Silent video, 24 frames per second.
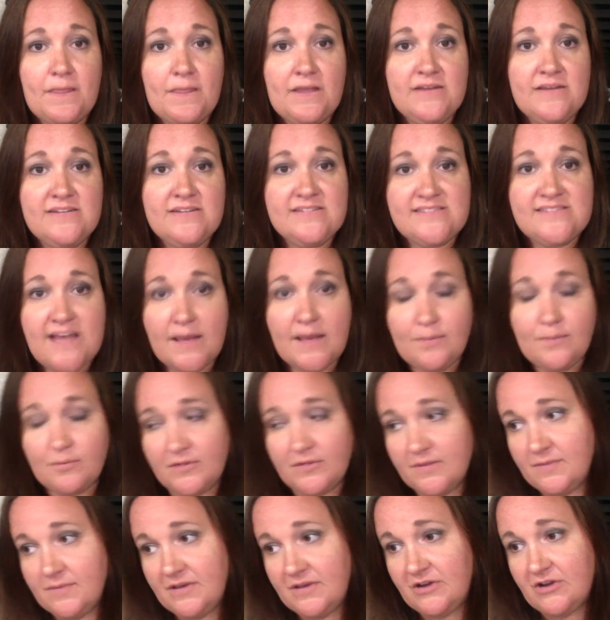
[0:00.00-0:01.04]
disciple
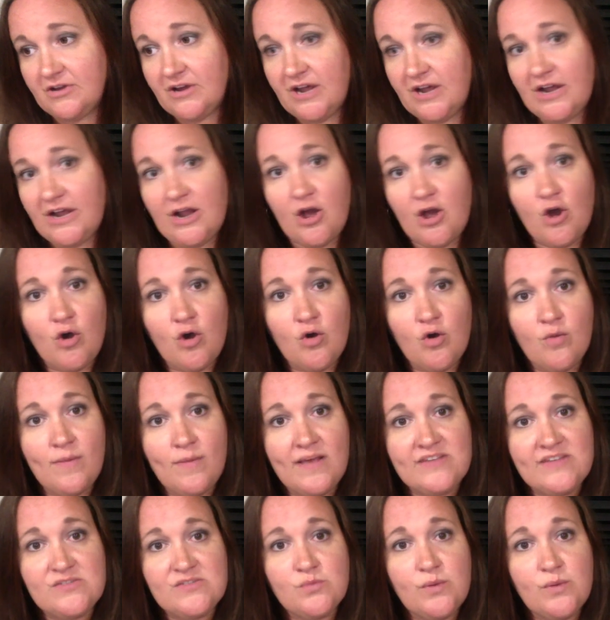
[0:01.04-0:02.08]
them here at home
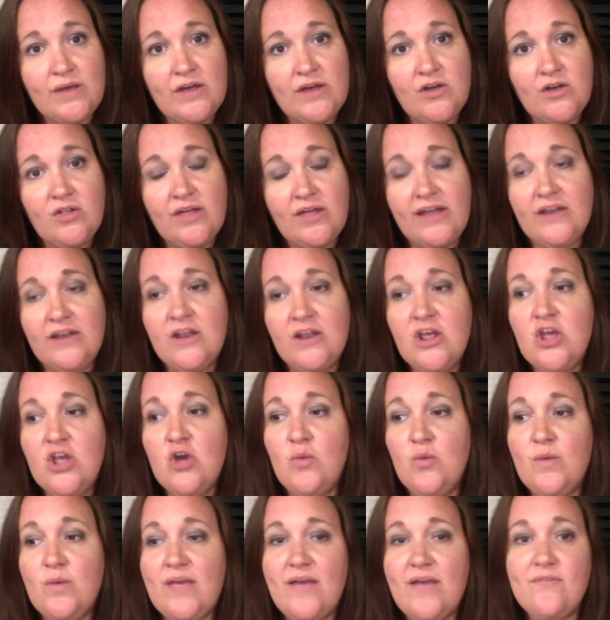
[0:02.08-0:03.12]
as well. And
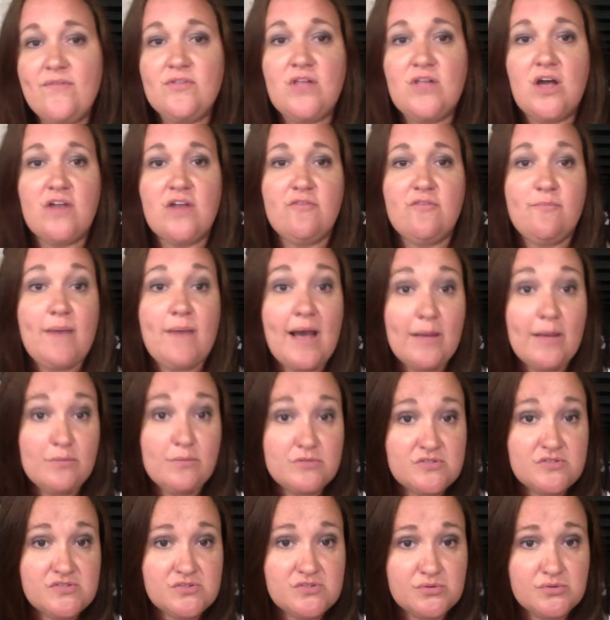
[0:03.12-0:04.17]
we have a lot of
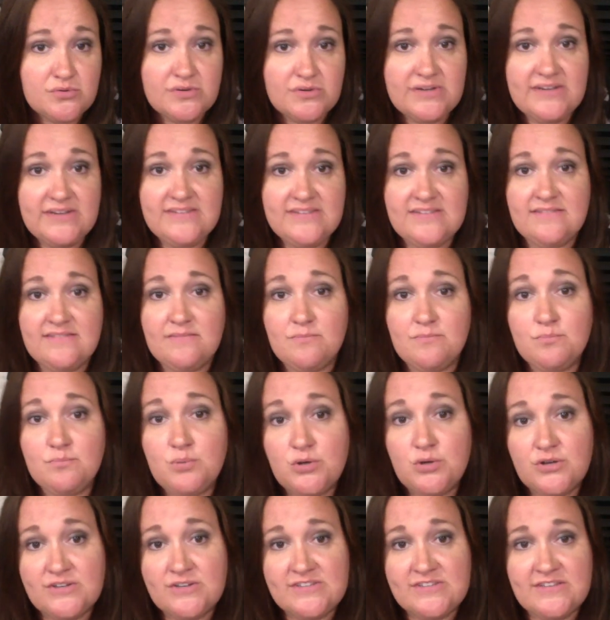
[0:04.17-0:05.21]
Bible stories and
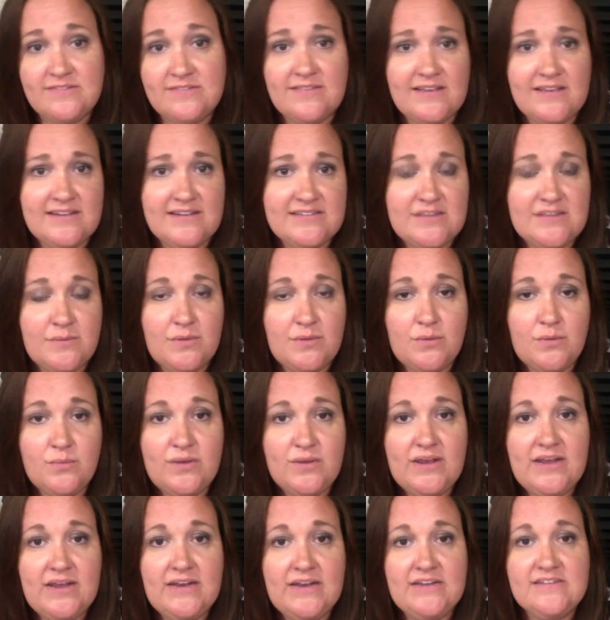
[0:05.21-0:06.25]
books and things that we
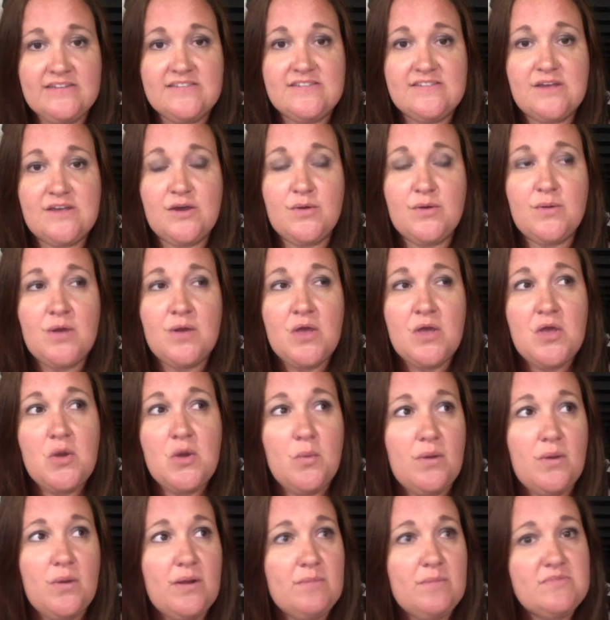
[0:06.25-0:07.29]
read. And so
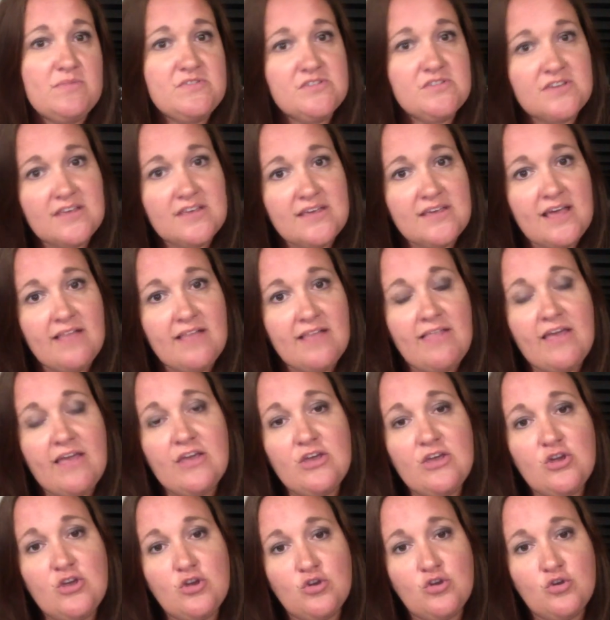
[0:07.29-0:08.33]
when I was looking at like
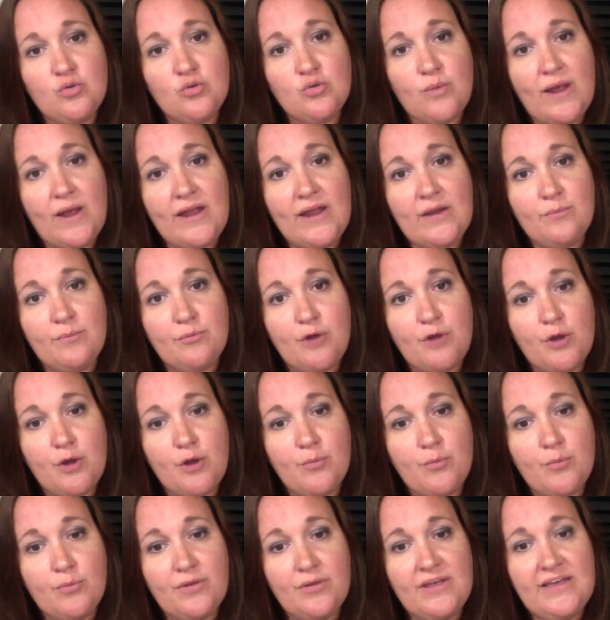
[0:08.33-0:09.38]
grade
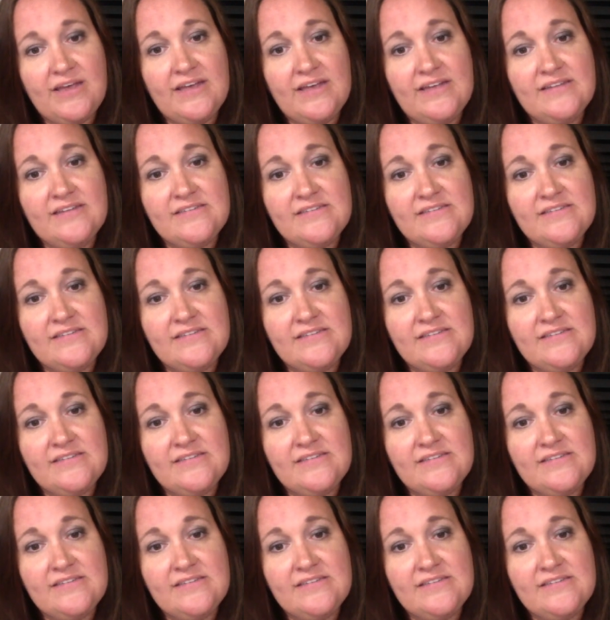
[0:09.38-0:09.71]
appropriate